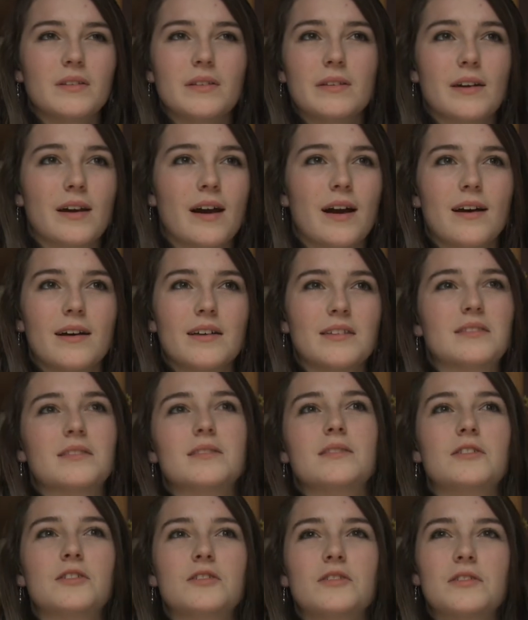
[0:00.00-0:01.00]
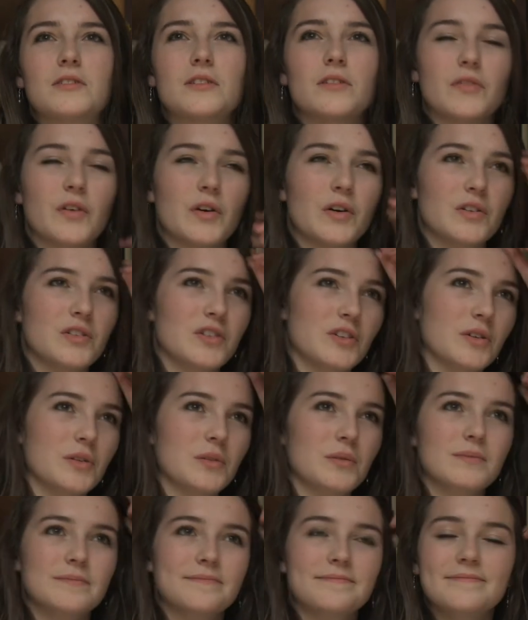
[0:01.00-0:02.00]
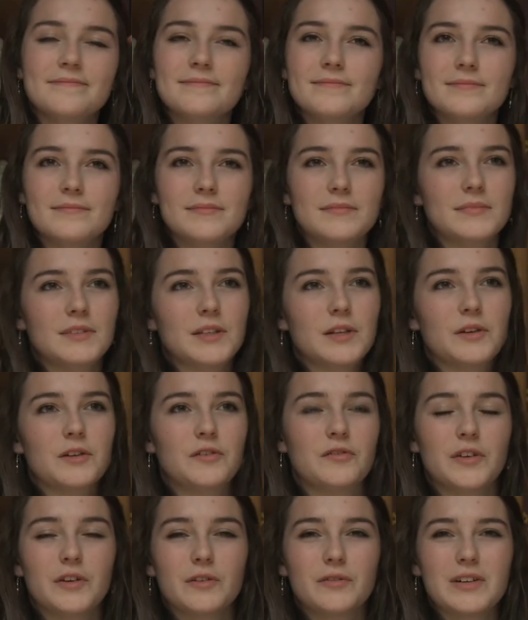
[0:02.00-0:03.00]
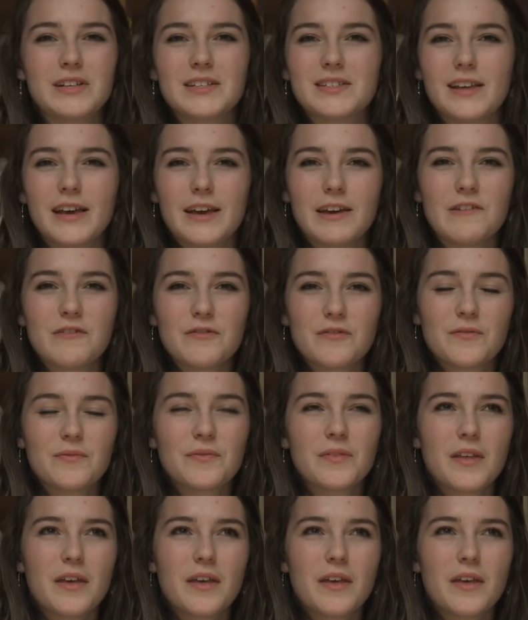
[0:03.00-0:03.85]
the cars just avoid you, and you feel really safe.